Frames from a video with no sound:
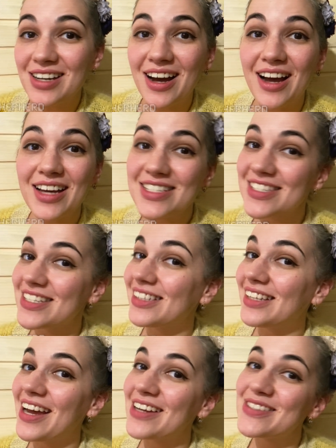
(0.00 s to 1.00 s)
I still
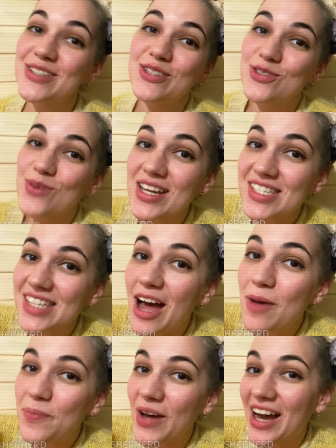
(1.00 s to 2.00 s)
like to dress up,
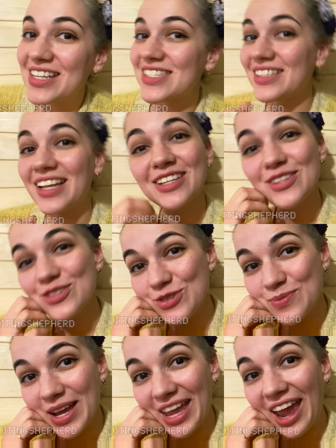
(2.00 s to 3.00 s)
I still like to do
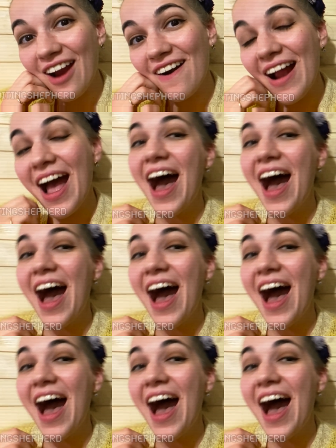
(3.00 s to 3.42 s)
my hair,